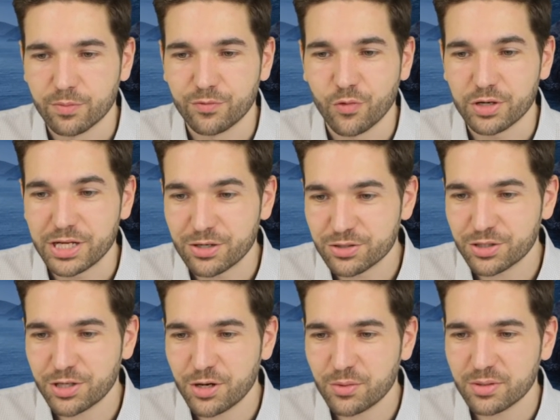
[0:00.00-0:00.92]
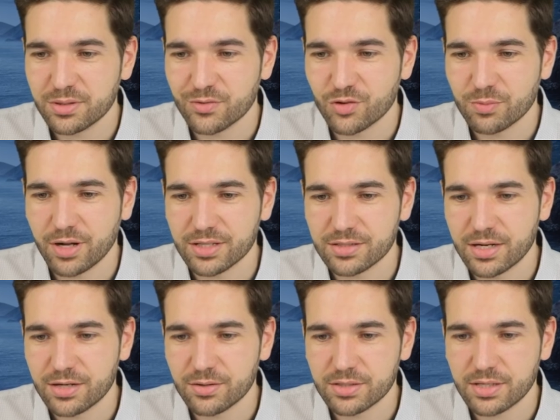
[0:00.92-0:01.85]
four years ago, the Vermont
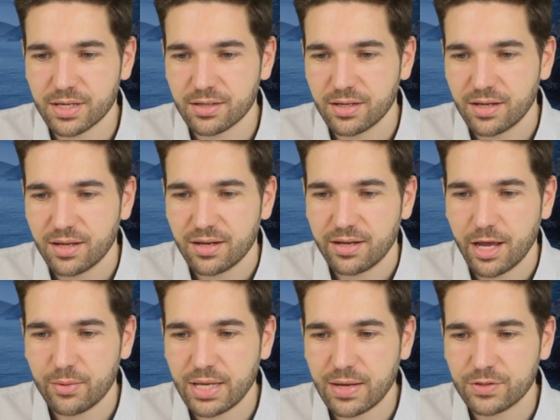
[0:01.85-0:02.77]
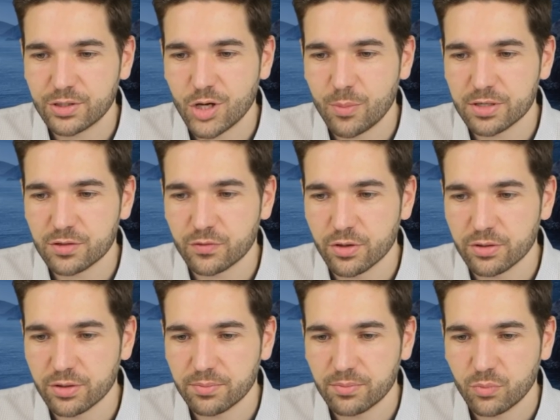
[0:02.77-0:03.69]
senator said. Now we have to go much
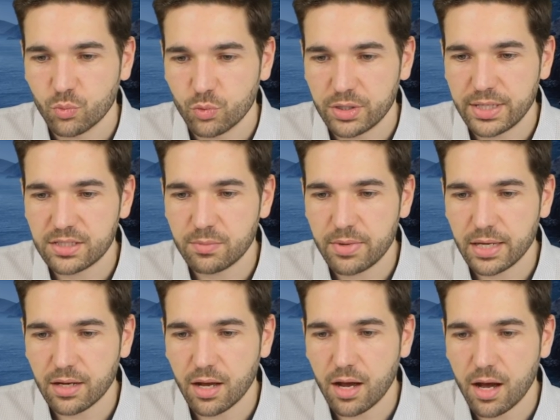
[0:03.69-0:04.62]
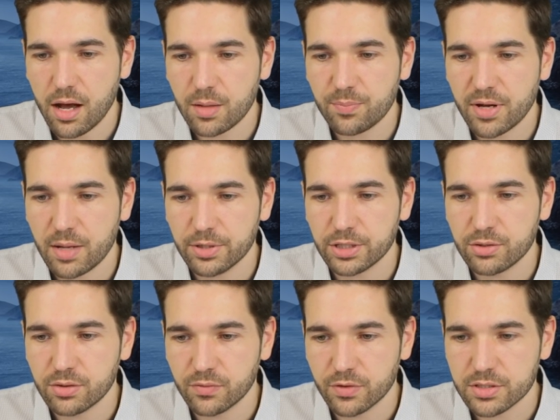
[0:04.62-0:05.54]
further. We need to make all public
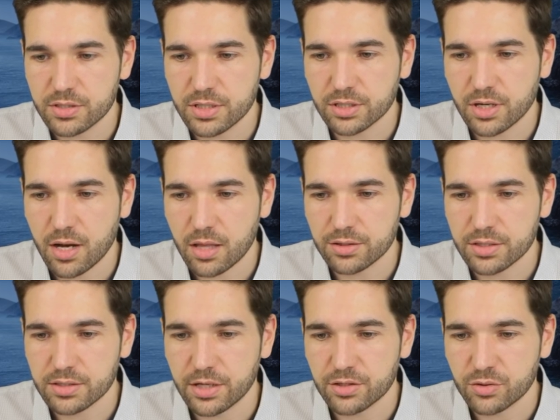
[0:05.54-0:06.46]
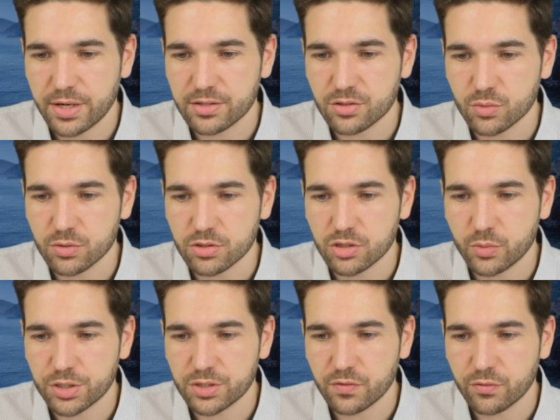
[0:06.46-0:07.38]
universities, colleges, and trade schools
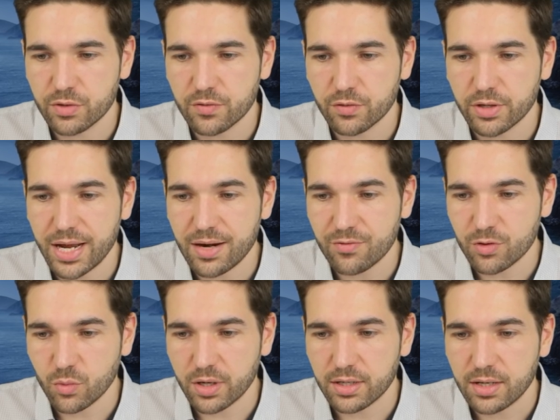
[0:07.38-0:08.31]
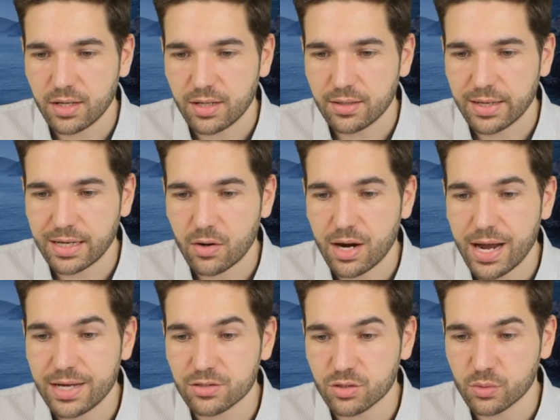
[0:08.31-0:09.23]
tuition free for everyone, like our
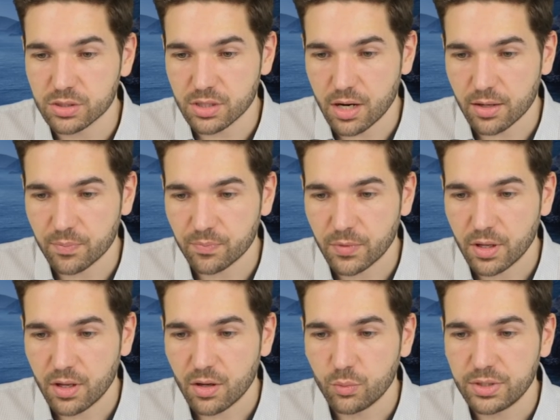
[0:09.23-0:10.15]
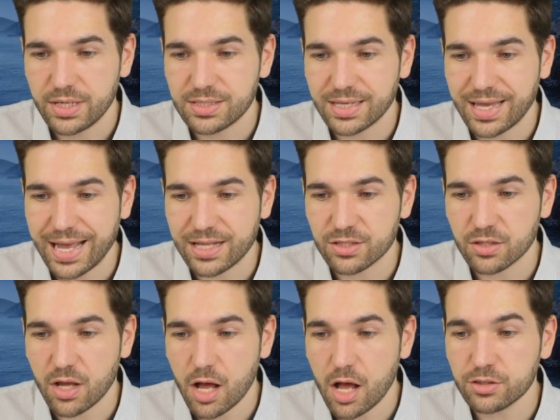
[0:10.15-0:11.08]
high schools are. We need to
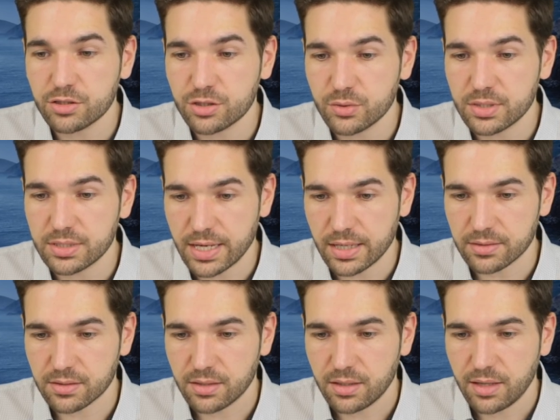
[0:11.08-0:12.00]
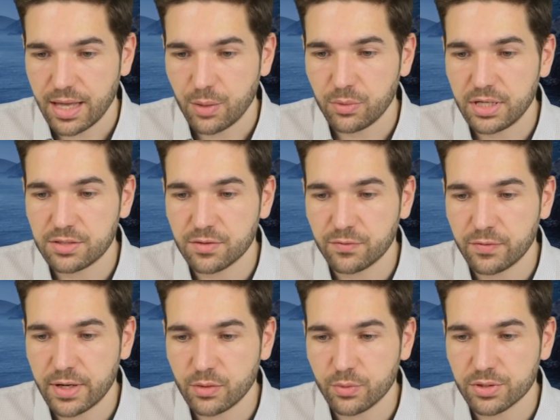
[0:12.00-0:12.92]
cancel all student debt, and we need to
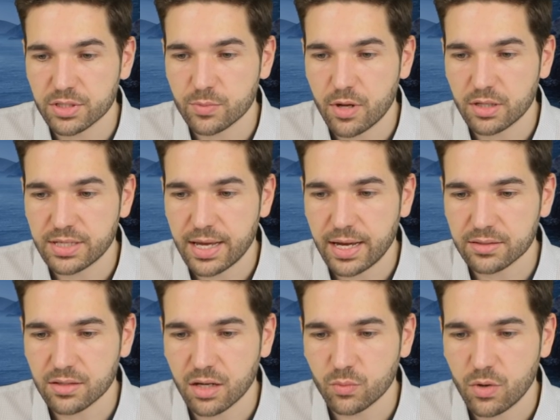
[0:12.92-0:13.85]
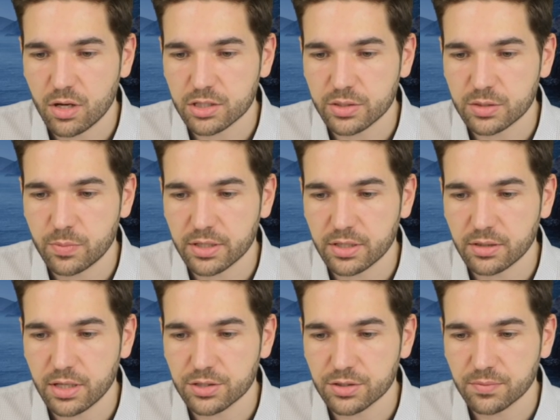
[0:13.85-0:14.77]
fund it with a small tax on Wall Street
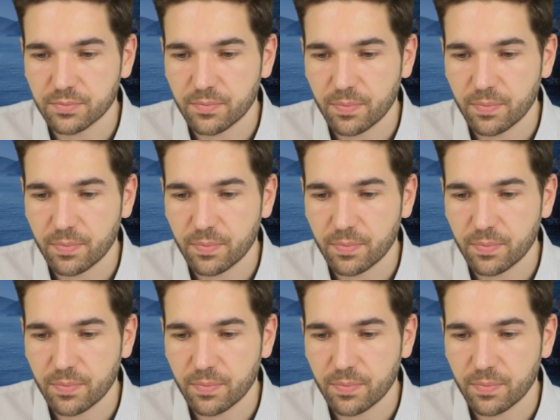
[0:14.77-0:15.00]
speculation.